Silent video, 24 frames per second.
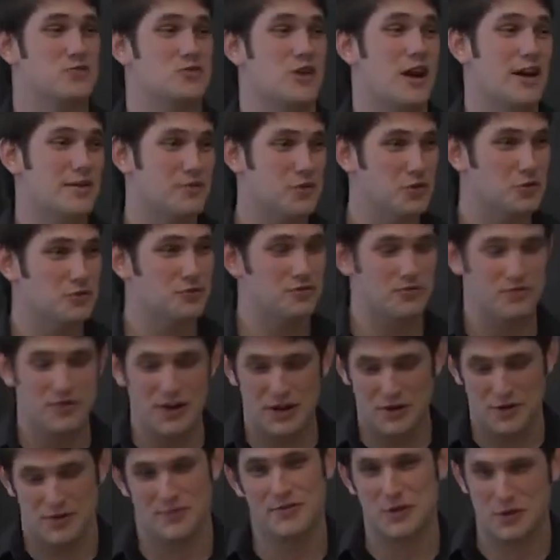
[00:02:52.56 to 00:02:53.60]
I've traveled
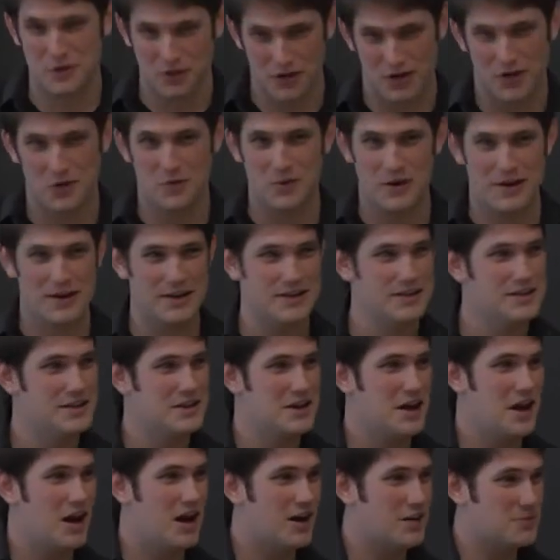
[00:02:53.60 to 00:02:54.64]
very, very long way,
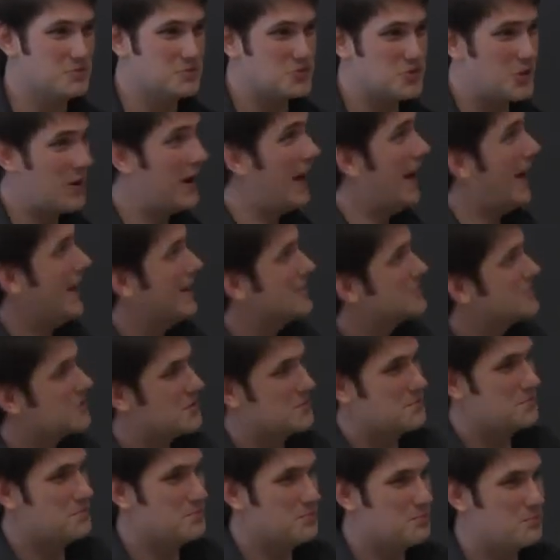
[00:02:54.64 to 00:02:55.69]
so I
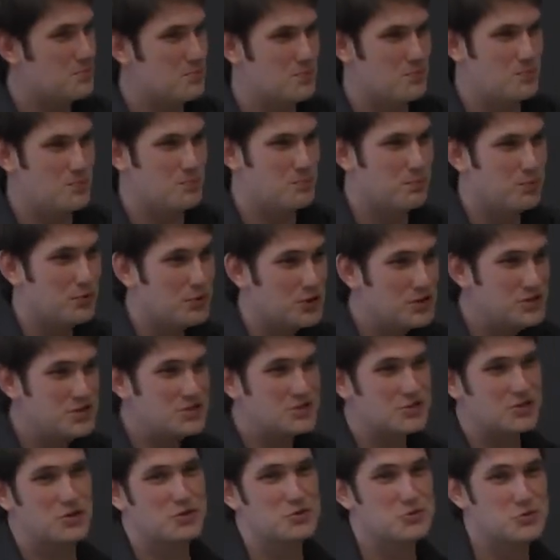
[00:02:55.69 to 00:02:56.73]
ask,
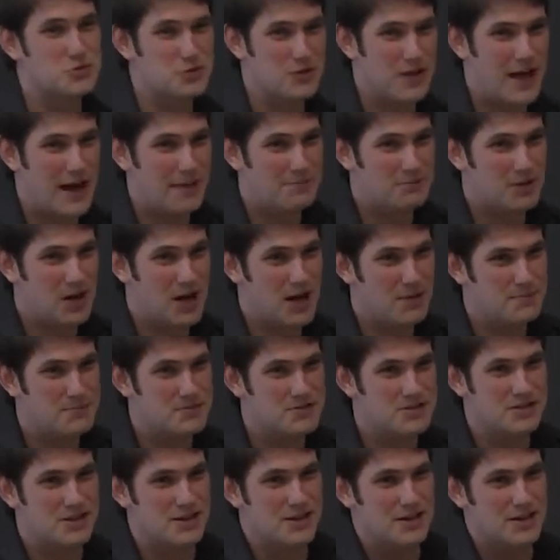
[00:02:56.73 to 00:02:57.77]
please close your
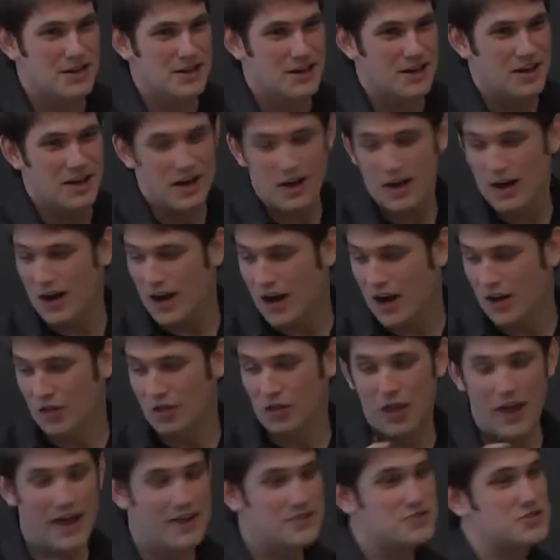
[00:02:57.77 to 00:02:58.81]
laptops.
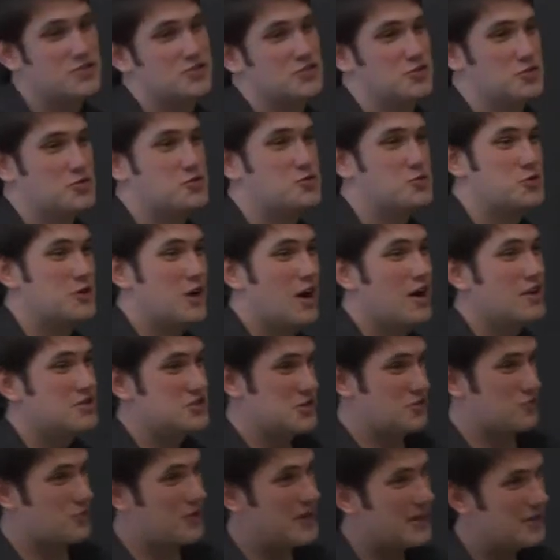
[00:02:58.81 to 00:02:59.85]
Unless you're
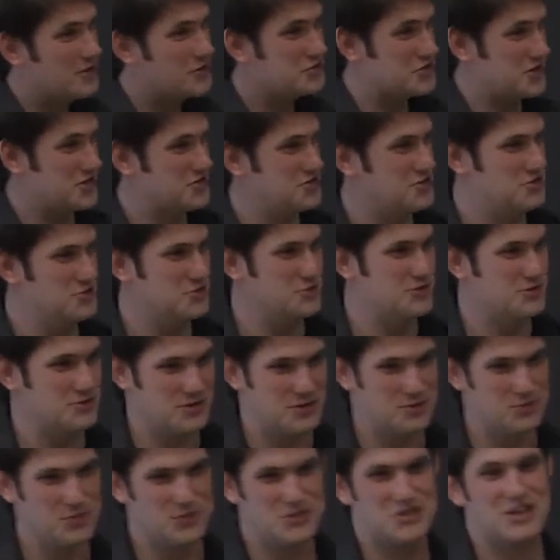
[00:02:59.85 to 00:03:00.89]
triaging Rails issues,
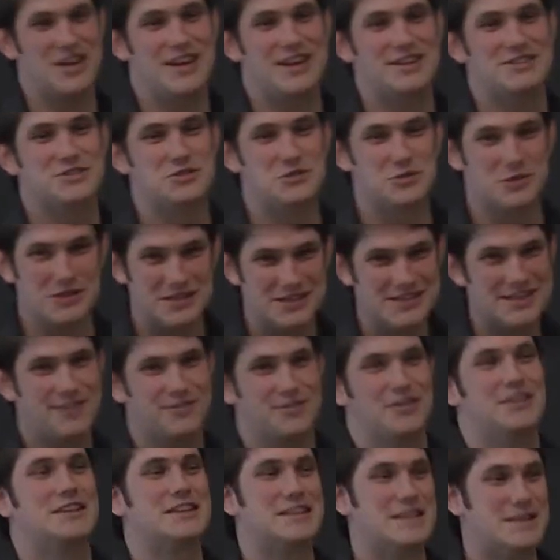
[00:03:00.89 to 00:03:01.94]
in which case you can
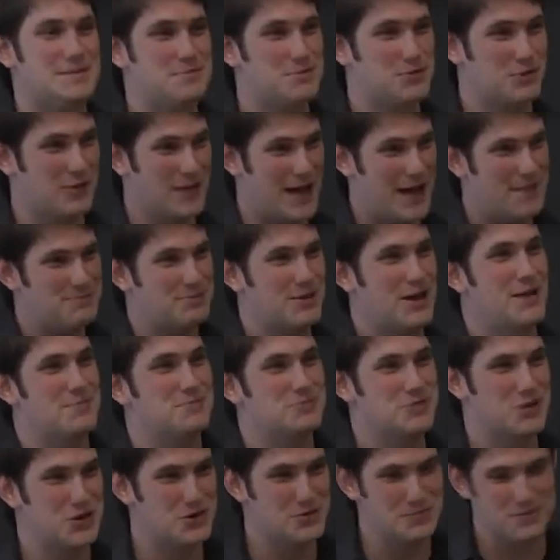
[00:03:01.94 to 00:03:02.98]
definitely keep your
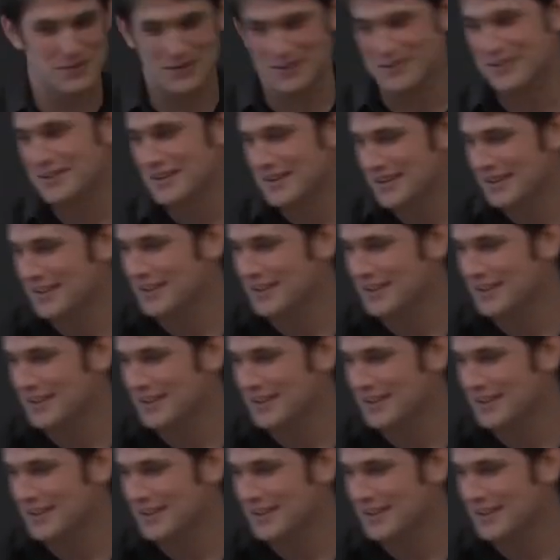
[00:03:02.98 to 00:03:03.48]
laptops open.